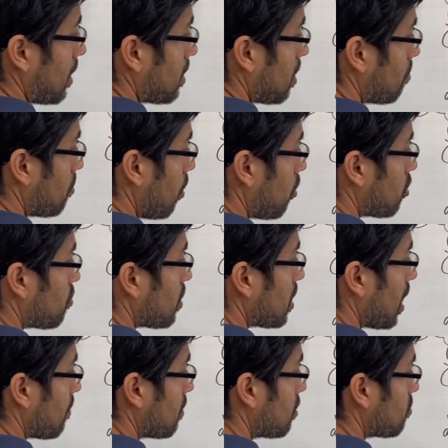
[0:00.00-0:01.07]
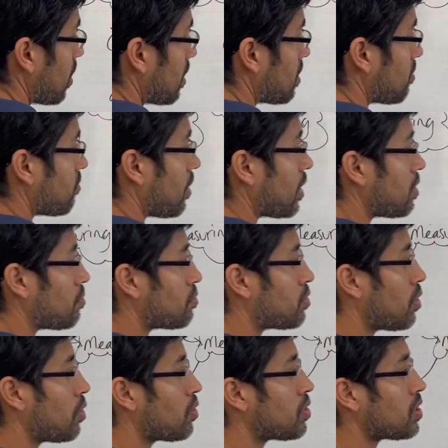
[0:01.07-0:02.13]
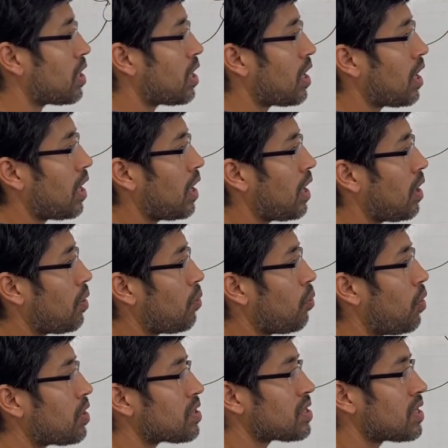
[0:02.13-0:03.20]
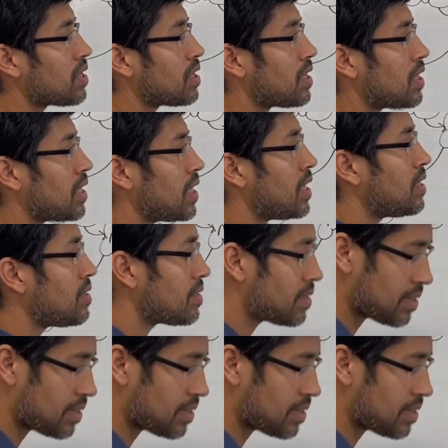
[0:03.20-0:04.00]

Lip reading: approach, we can have a stratified approach. What is